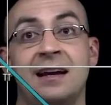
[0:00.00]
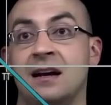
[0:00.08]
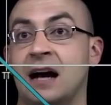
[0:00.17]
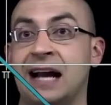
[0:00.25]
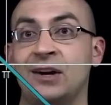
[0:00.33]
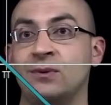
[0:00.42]

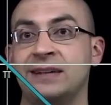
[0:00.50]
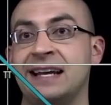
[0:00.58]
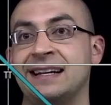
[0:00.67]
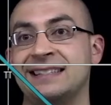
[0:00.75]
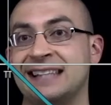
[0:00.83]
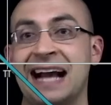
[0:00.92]
I don't get
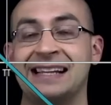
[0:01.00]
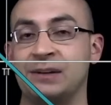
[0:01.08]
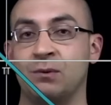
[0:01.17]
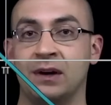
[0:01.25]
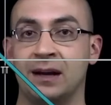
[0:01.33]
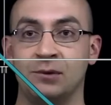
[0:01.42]
exactly
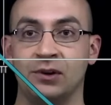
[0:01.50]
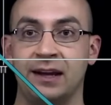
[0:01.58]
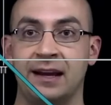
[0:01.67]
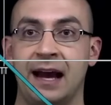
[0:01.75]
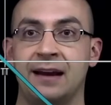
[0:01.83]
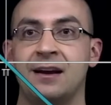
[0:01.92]
what I'm
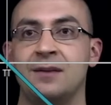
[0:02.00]
looking at,